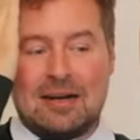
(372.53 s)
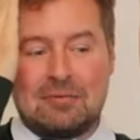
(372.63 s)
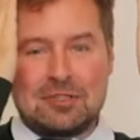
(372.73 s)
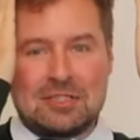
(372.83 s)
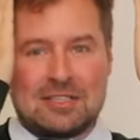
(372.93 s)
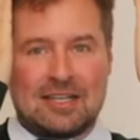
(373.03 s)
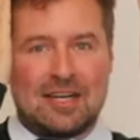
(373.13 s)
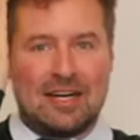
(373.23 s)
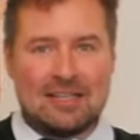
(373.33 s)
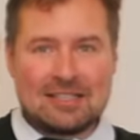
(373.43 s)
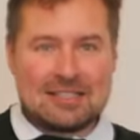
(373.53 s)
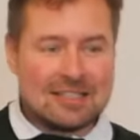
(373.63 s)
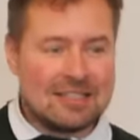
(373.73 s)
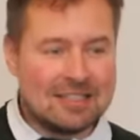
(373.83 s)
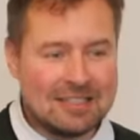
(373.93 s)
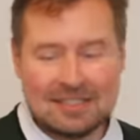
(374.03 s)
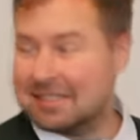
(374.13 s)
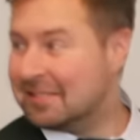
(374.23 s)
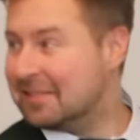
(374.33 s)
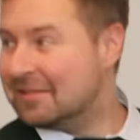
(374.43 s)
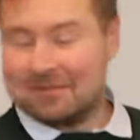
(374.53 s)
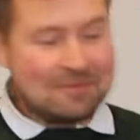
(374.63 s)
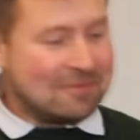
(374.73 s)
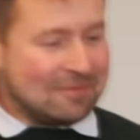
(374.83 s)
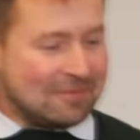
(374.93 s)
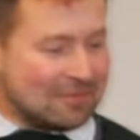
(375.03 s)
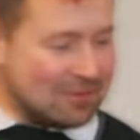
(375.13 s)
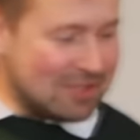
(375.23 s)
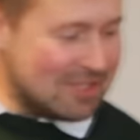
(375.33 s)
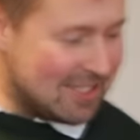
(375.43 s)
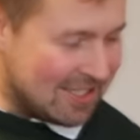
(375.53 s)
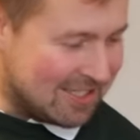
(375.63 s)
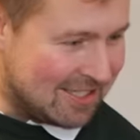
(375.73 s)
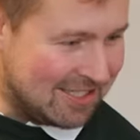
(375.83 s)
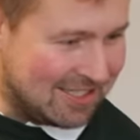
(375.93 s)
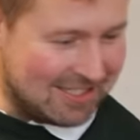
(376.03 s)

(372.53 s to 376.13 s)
I'm cheating, guys. What is it?